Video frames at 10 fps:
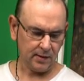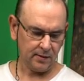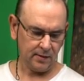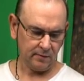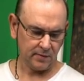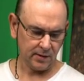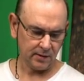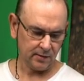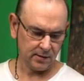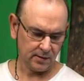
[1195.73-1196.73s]
I, I've
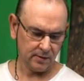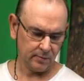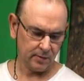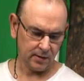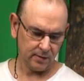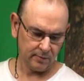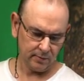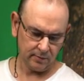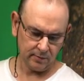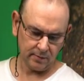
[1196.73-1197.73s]
taken this type of cable
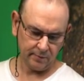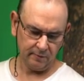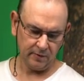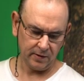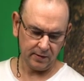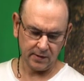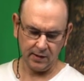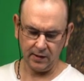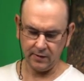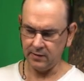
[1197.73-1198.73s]
or various
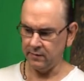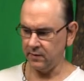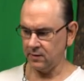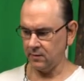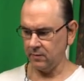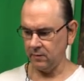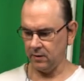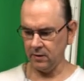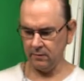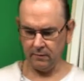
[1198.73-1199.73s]
lengths of this type of
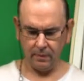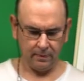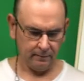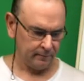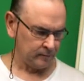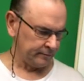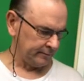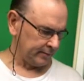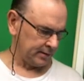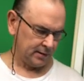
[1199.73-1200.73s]
cable
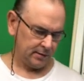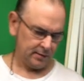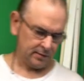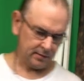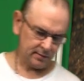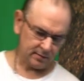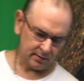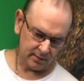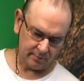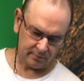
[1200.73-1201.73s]
and
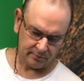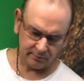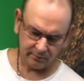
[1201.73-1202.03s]
um,